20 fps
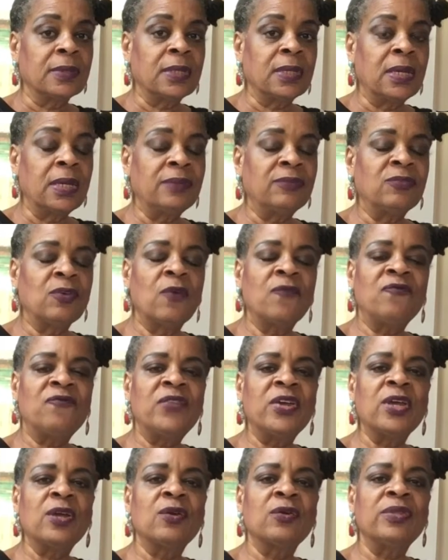So
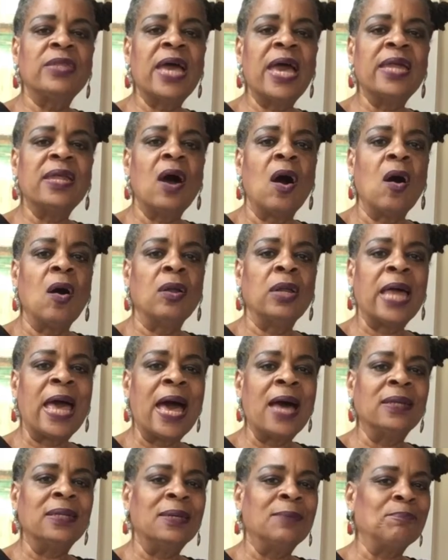figure that all
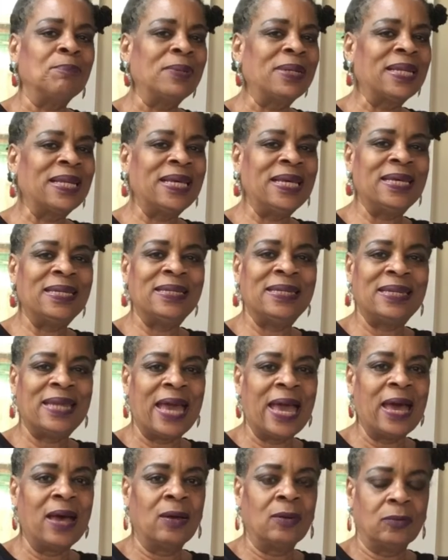out and plan it
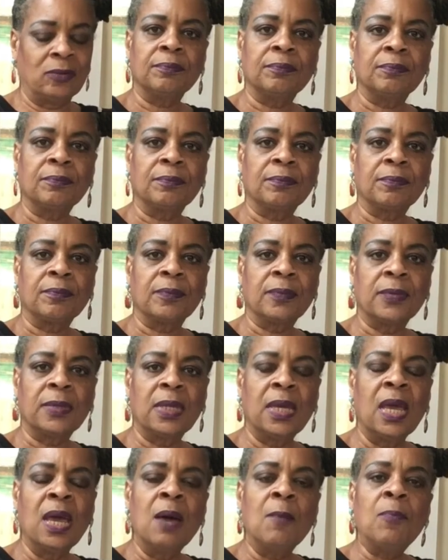out.
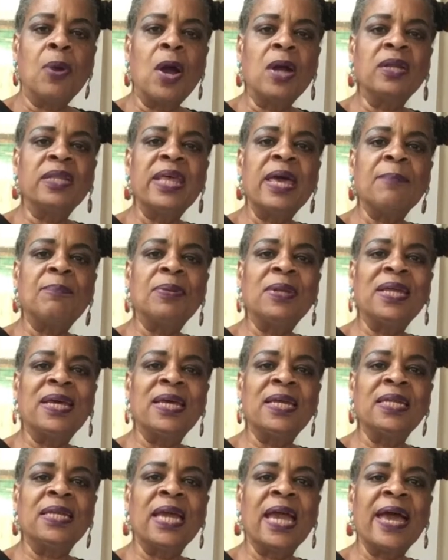Part of that
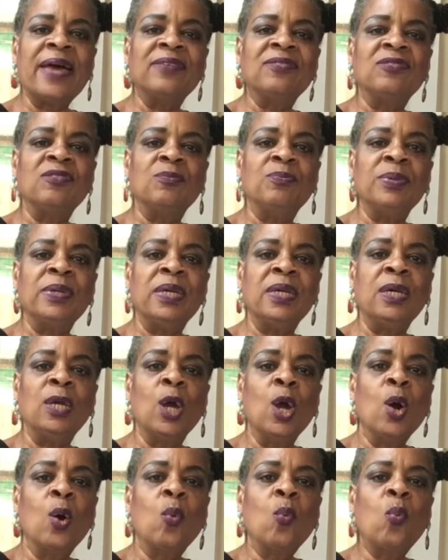planning has to be,
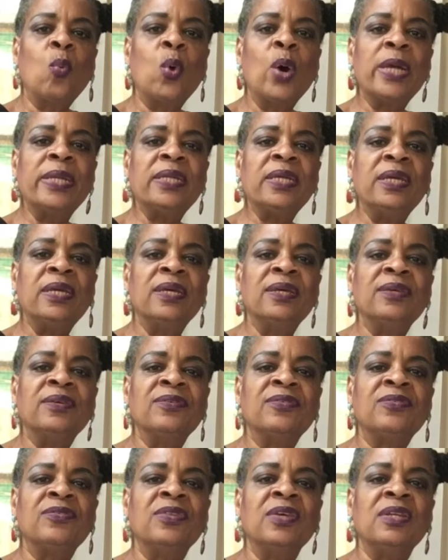what
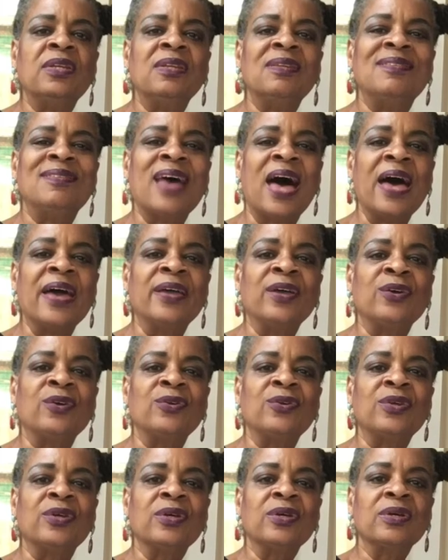is the
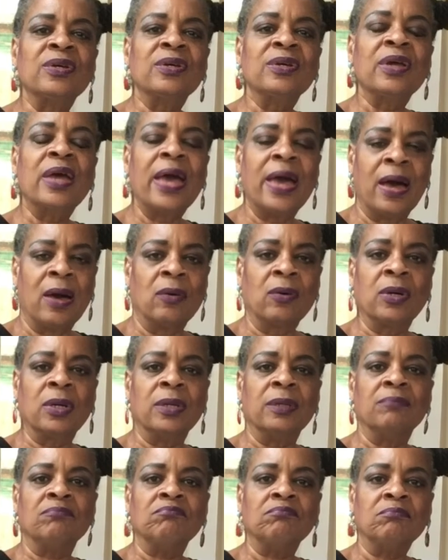desired
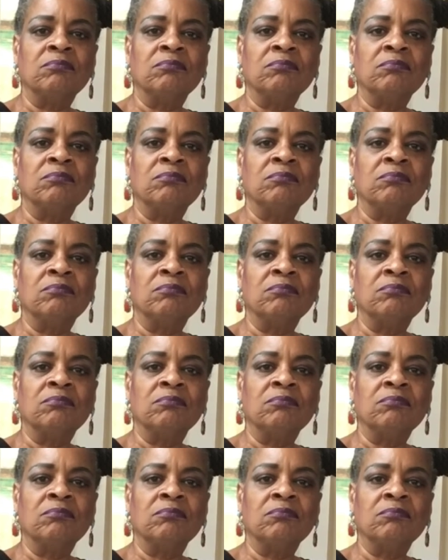outcome?